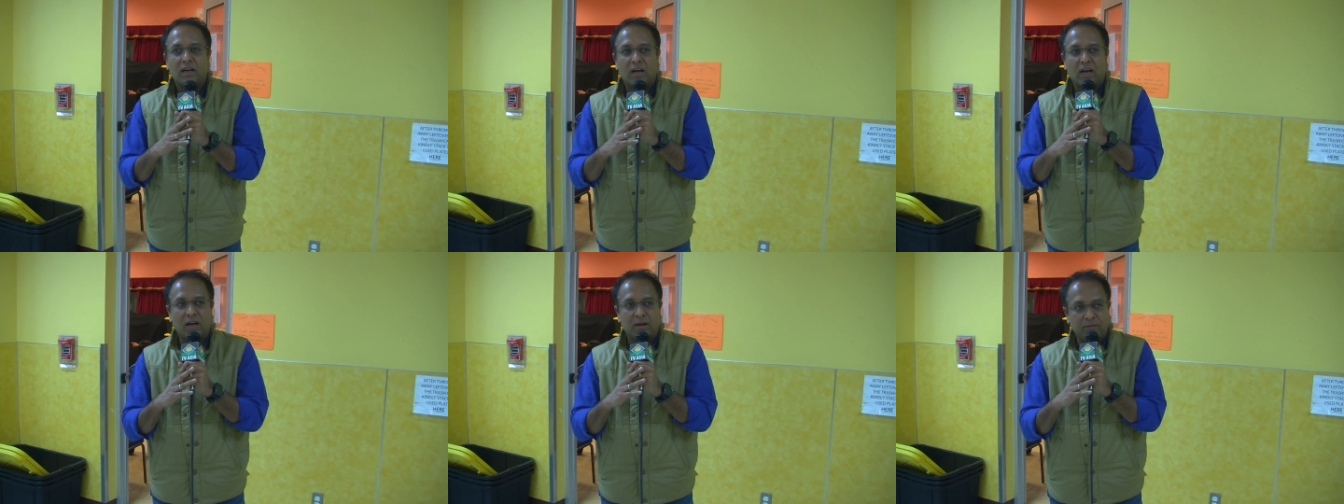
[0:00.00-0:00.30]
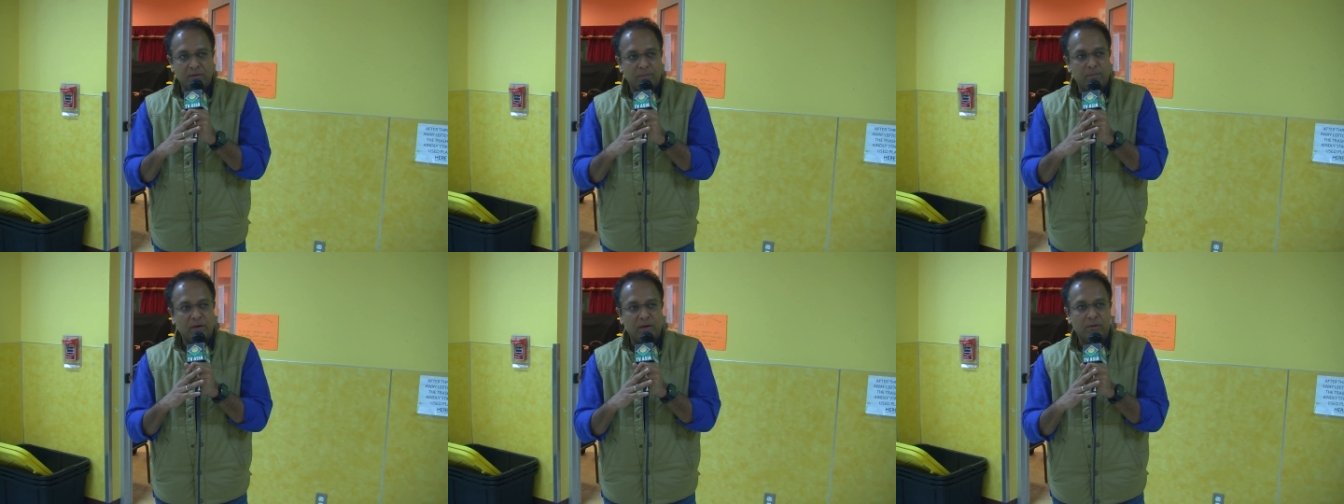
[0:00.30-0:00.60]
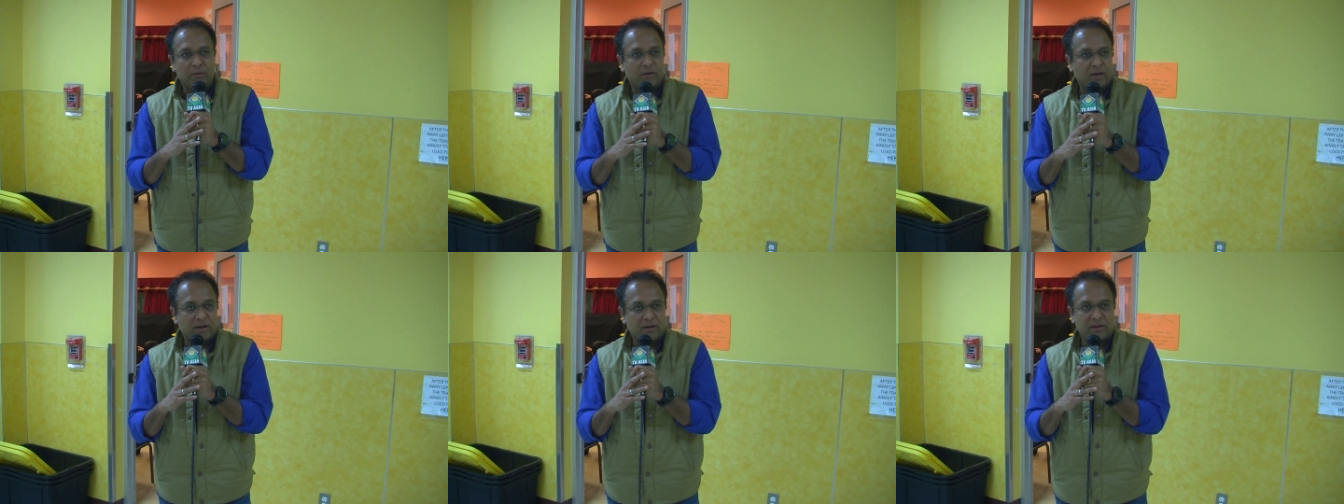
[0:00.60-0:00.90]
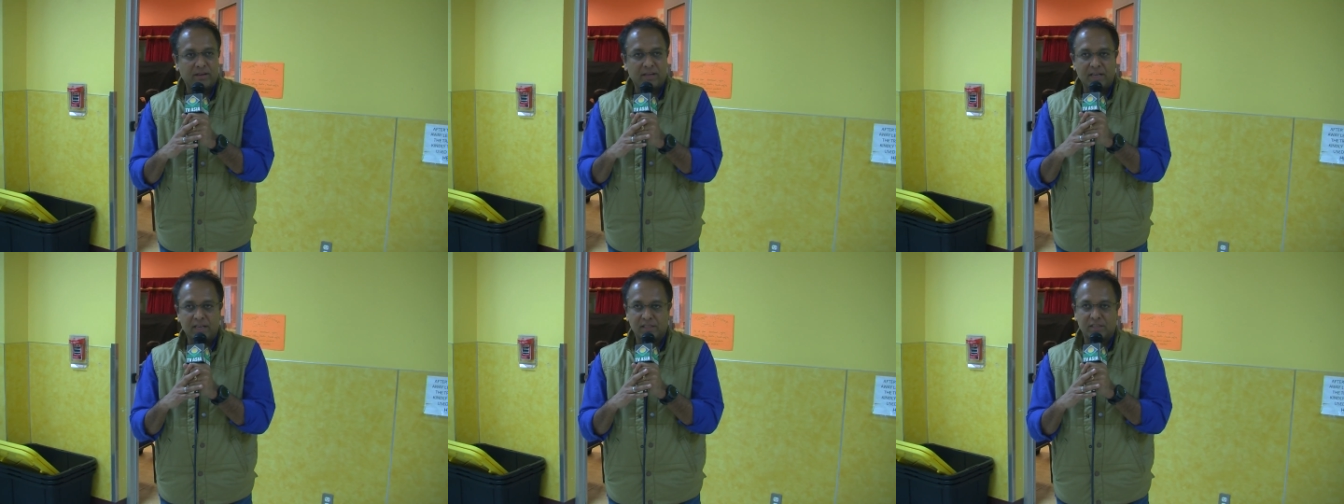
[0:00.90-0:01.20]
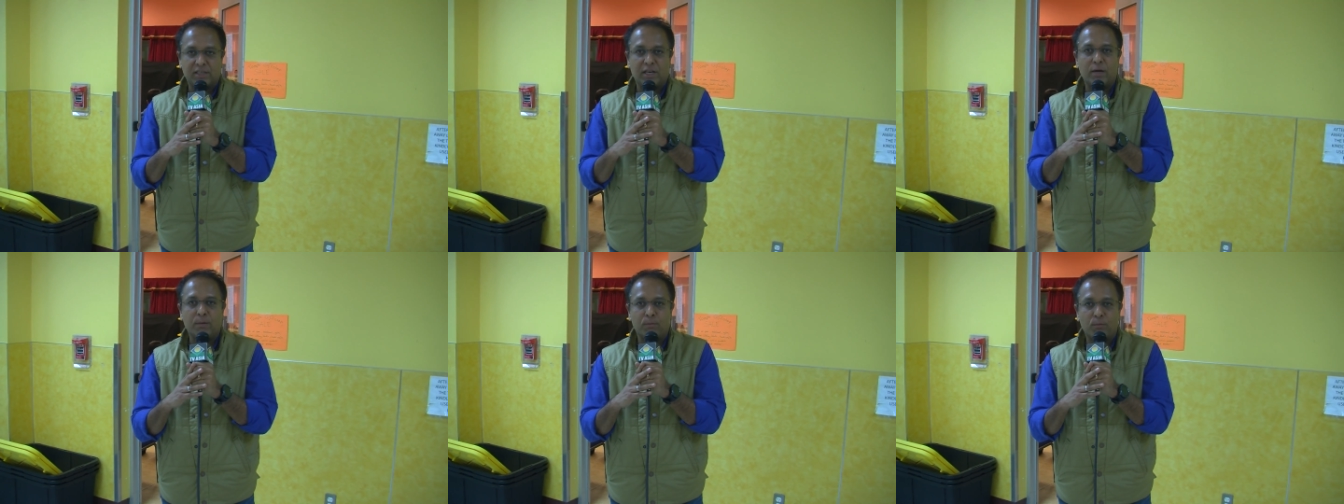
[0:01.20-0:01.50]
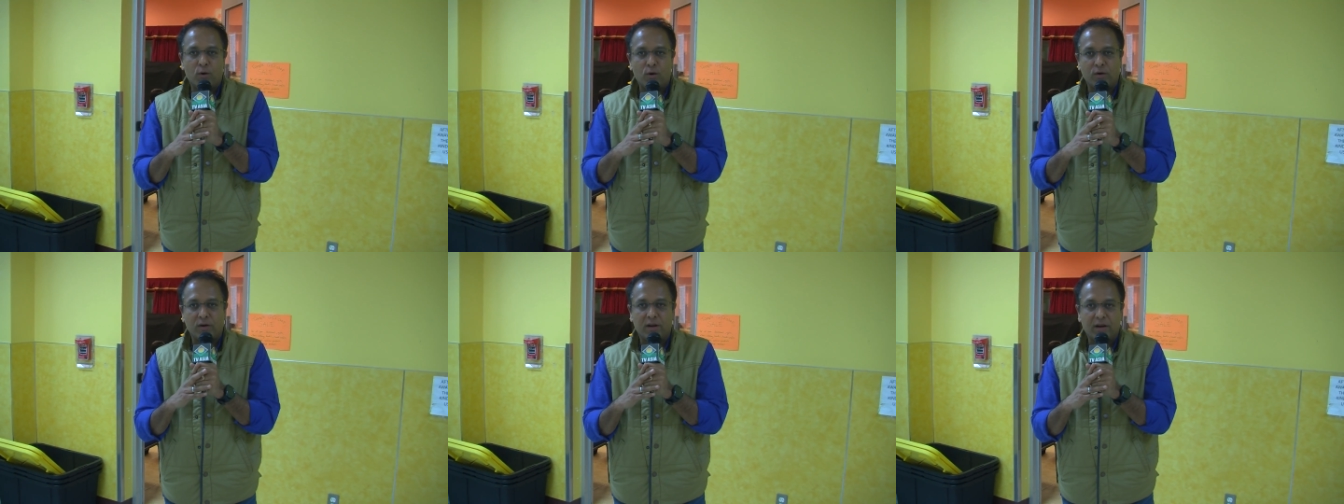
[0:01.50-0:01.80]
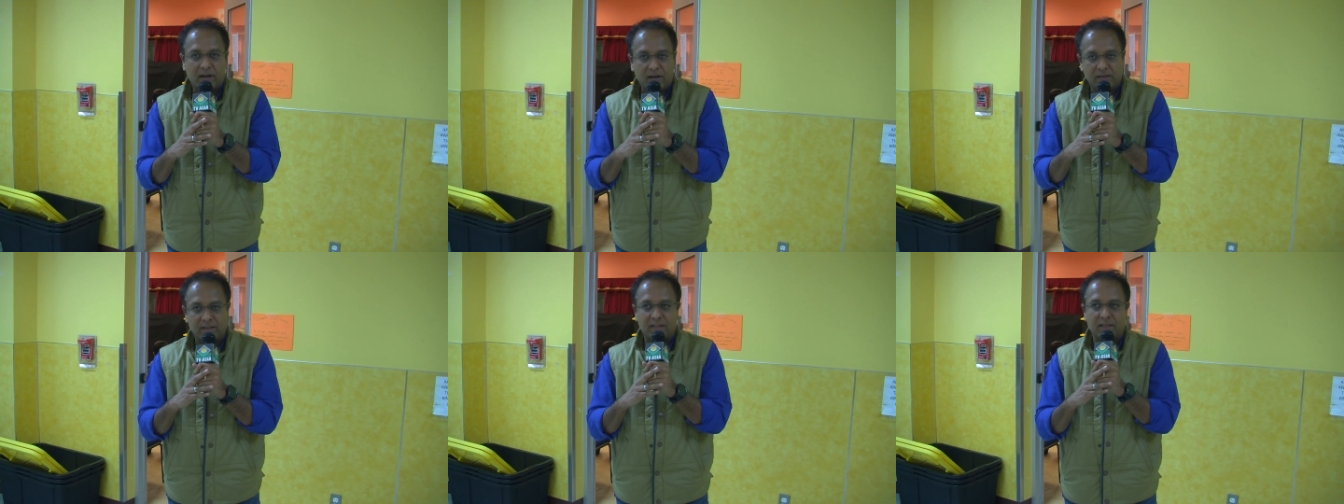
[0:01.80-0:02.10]
uh, we believe we he has done more
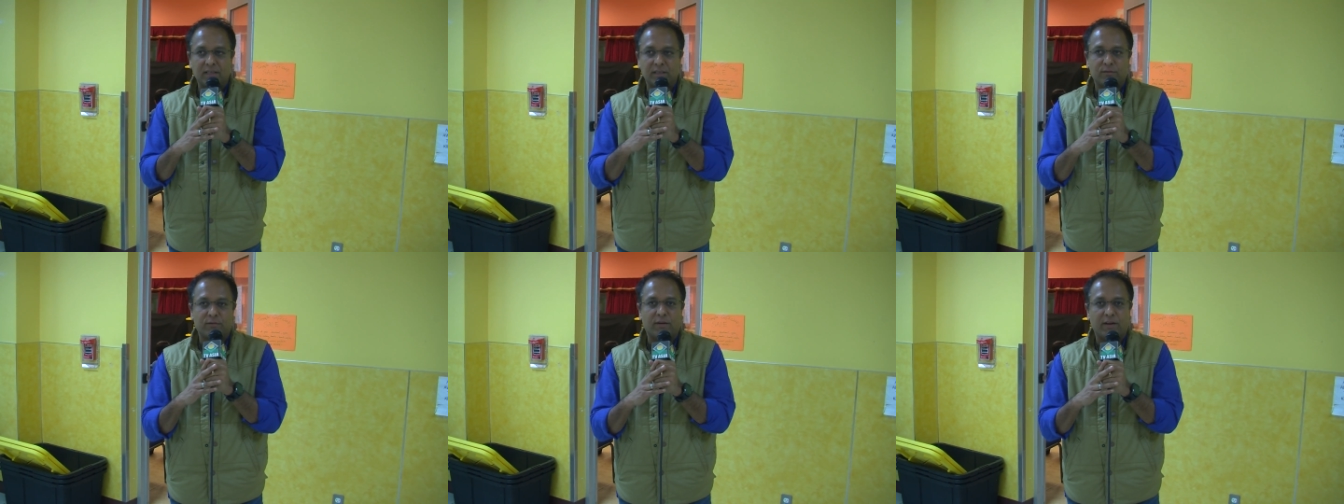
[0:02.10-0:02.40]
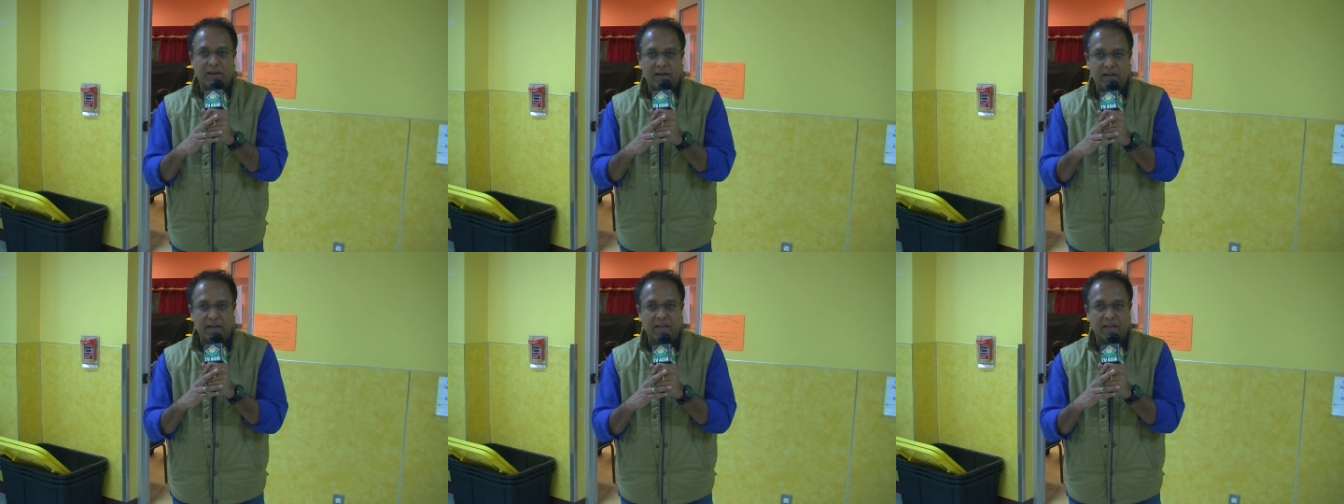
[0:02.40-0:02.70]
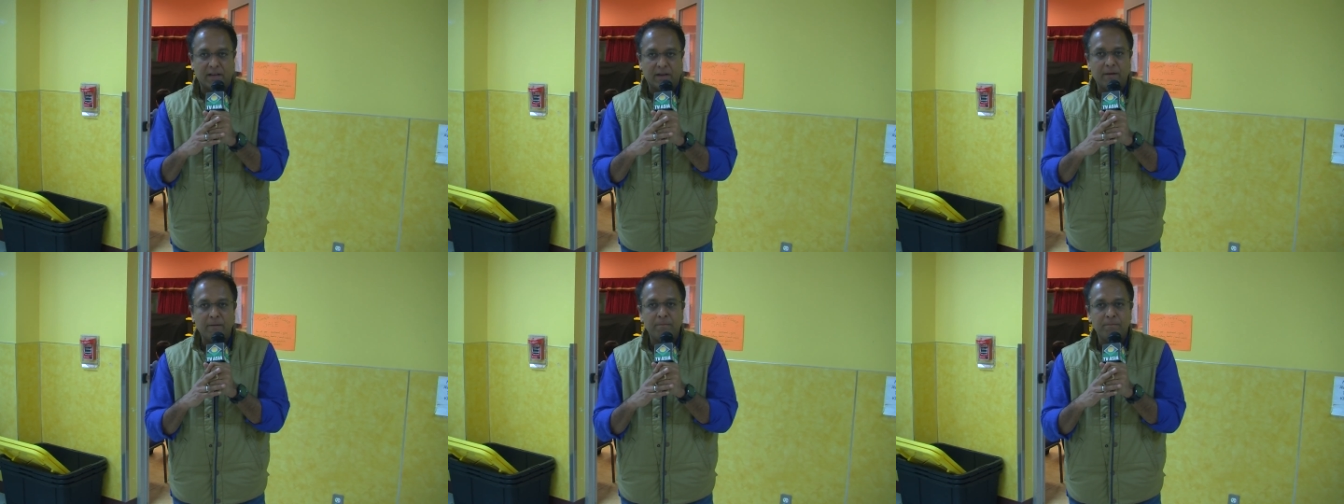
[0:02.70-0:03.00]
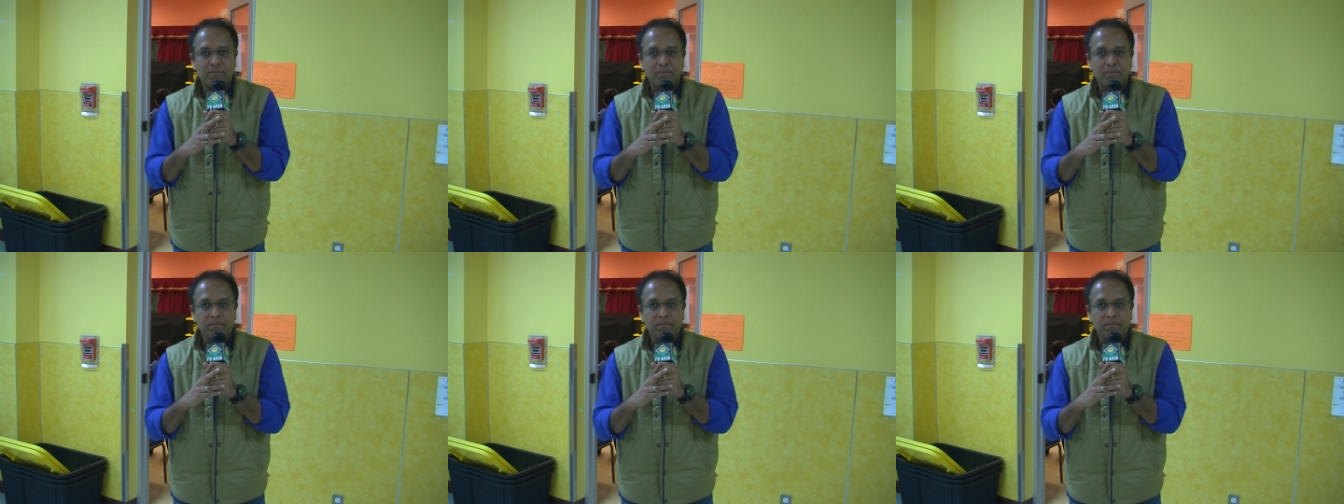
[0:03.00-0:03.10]
great things for India